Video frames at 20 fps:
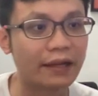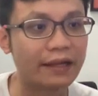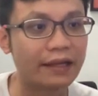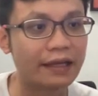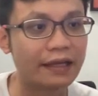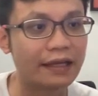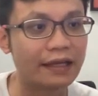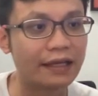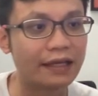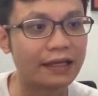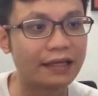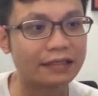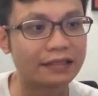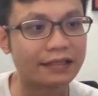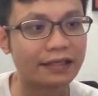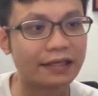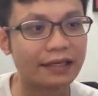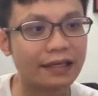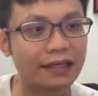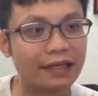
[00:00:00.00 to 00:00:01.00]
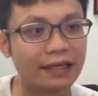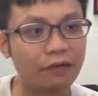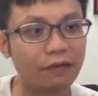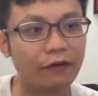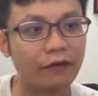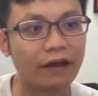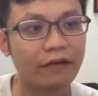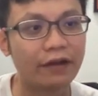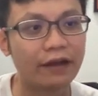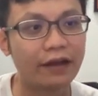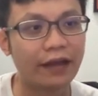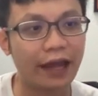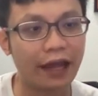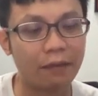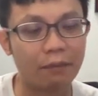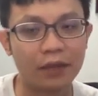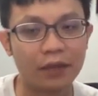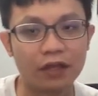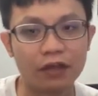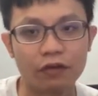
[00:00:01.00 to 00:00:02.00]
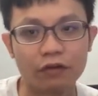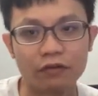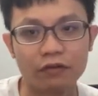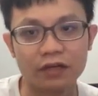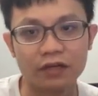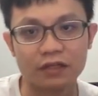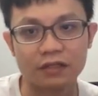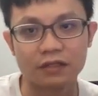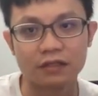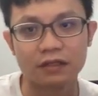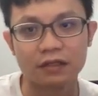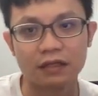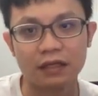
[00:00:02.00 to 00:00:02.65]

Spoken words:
it is saying very ambiguous,